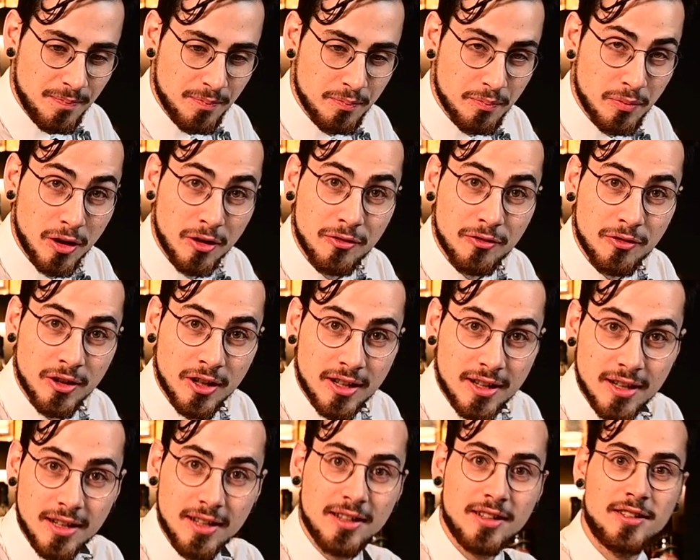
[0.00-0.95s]

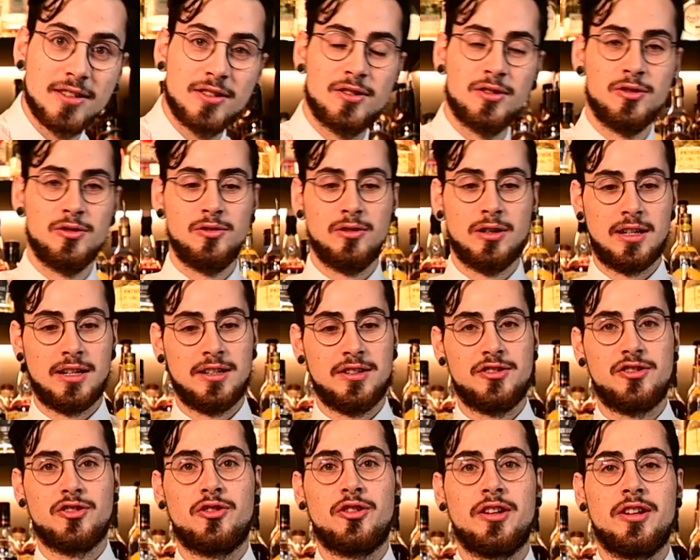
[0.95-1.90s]
Perfect to uh,
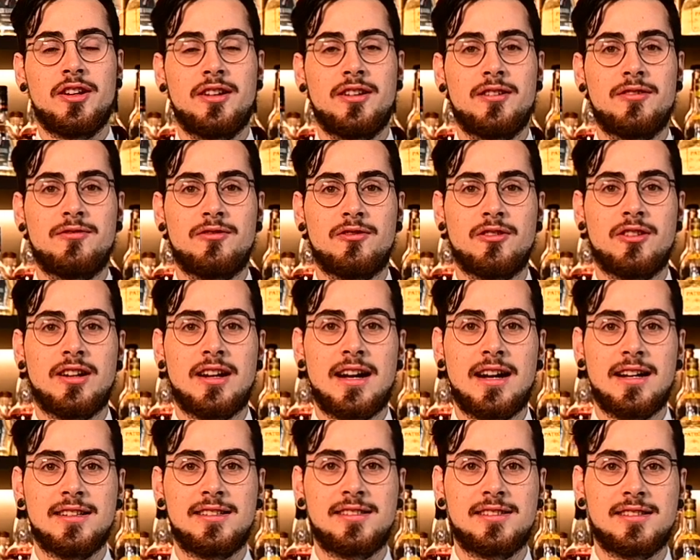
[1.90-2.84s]
enjoy for a
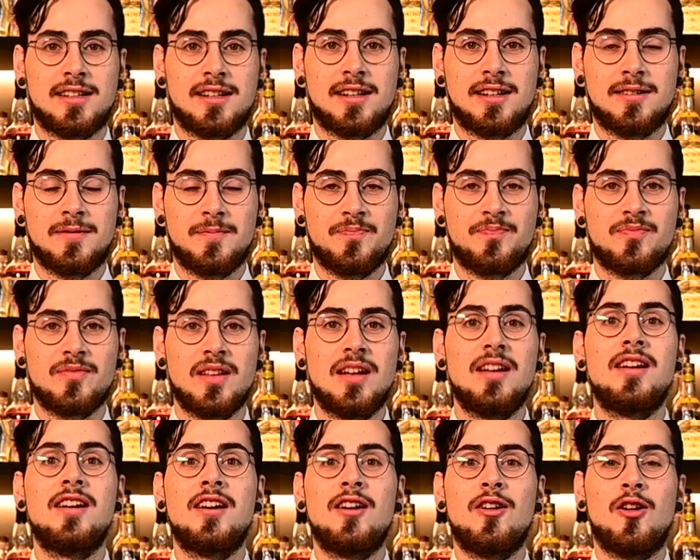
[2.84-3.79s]
nice uh,
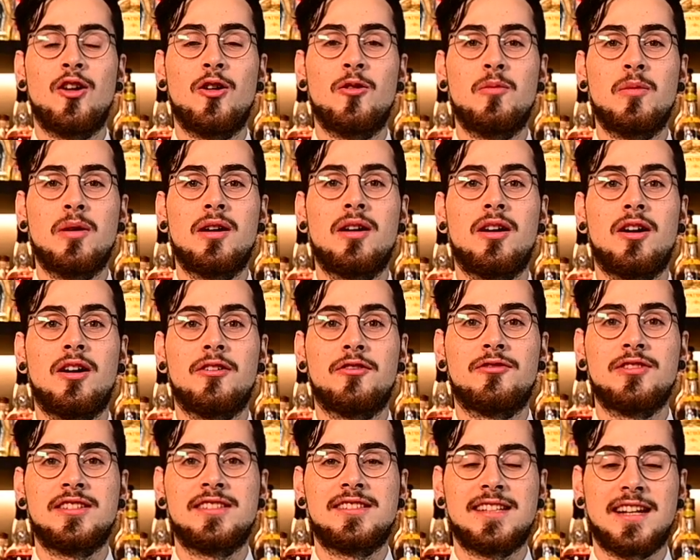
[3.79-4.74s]
home
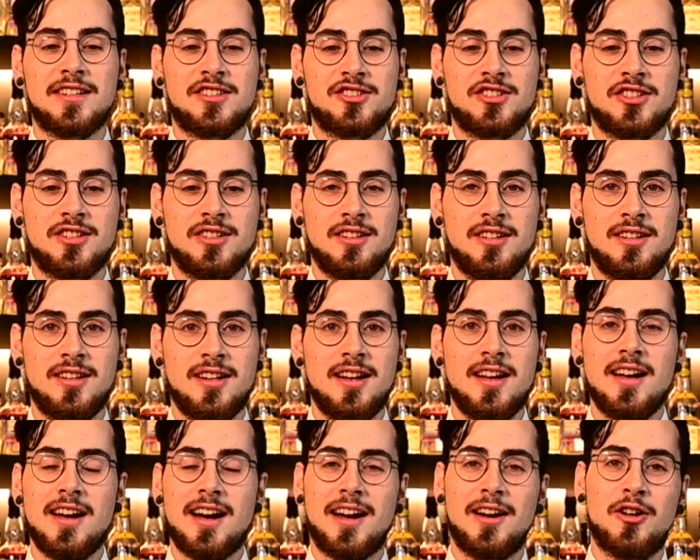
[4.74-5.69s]
office session.
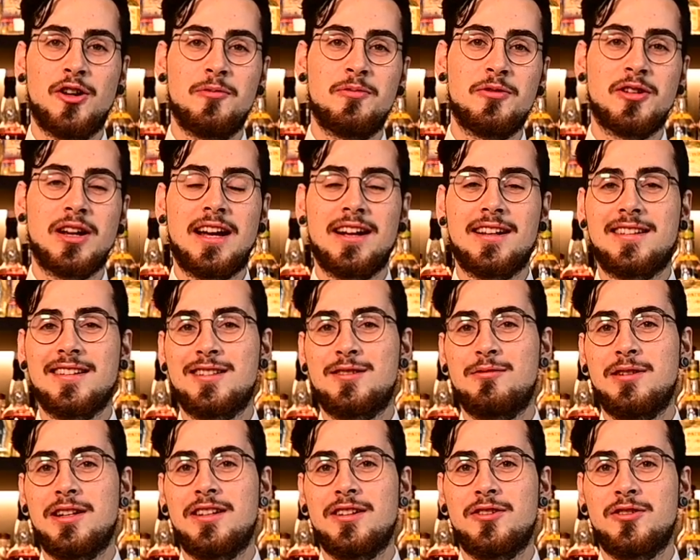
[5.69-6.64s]
I hope you like this
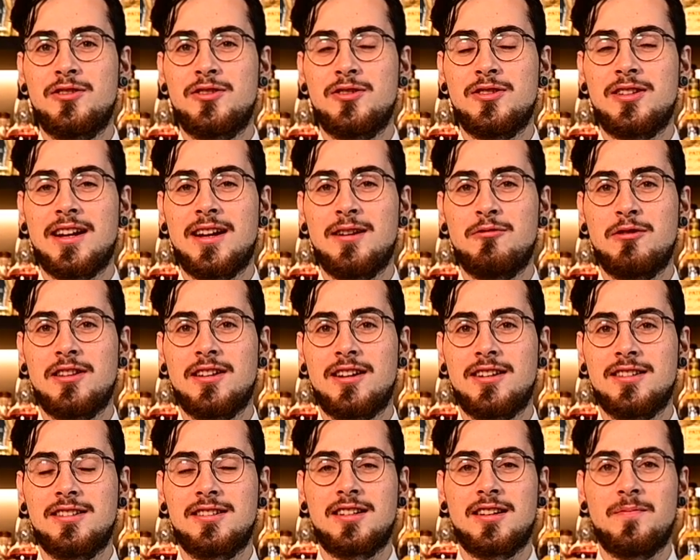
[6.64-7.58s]
video today with
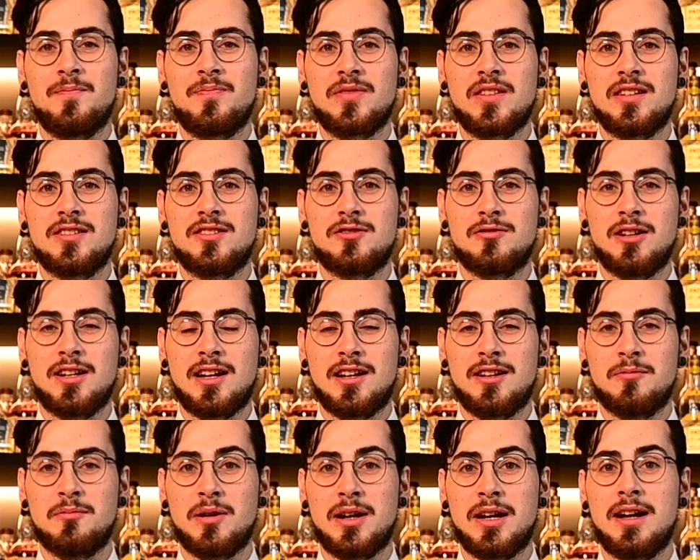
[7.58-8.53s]
us straight out
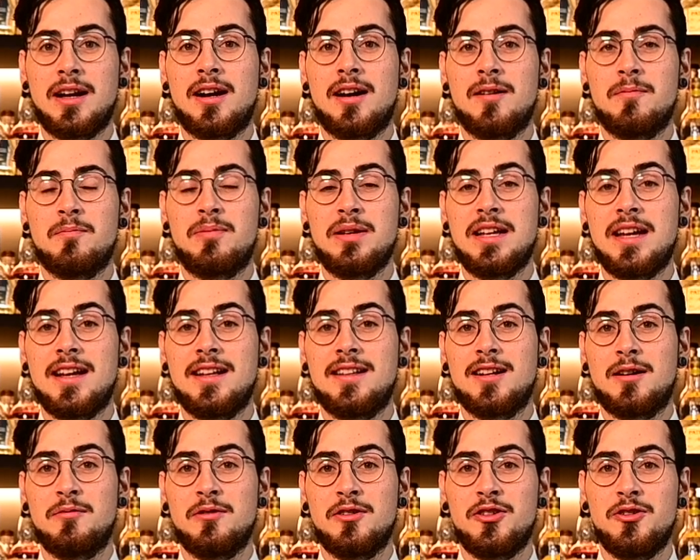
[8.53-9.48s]
of BAW
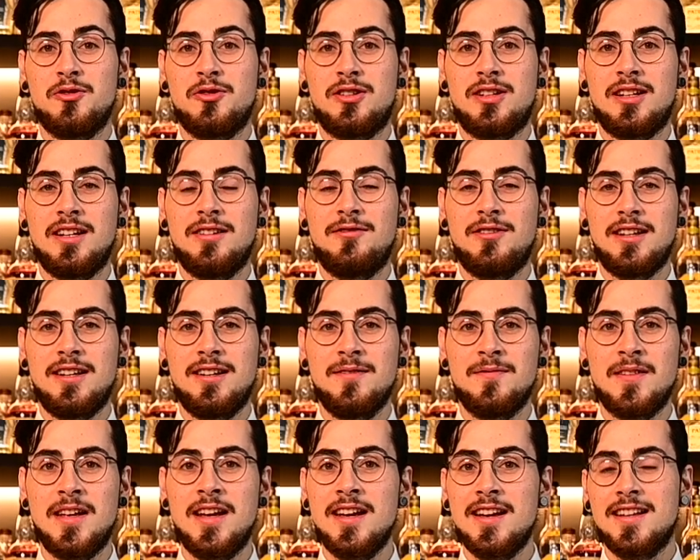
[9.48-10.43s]

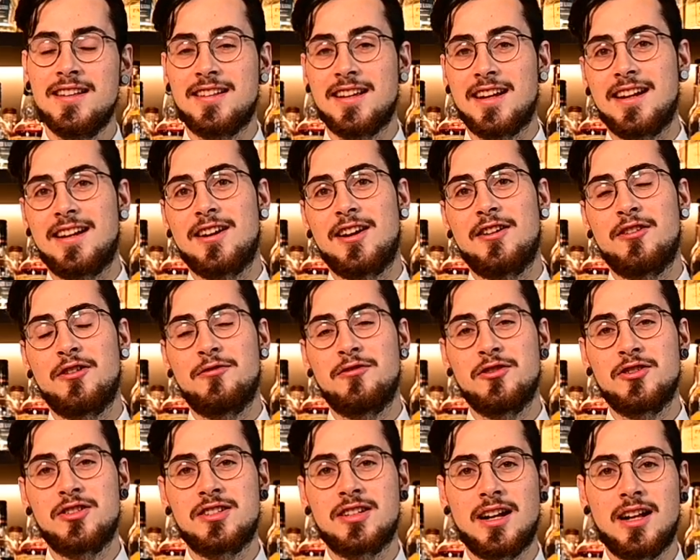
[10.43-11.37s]
TV. Take care of
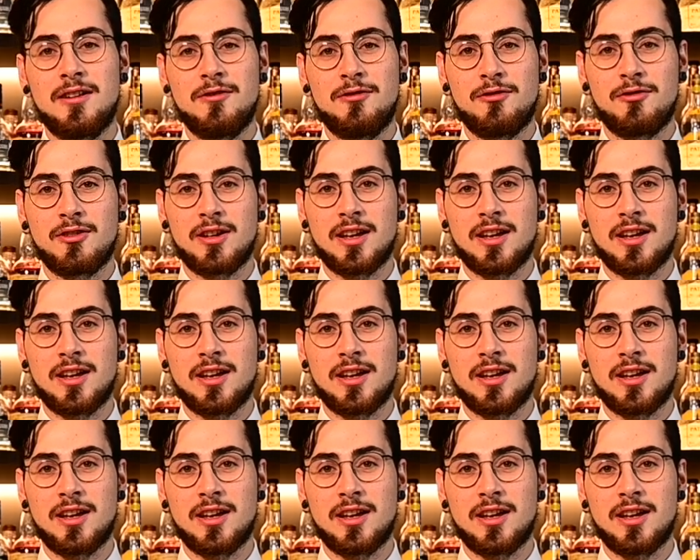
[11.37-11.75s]
yourself.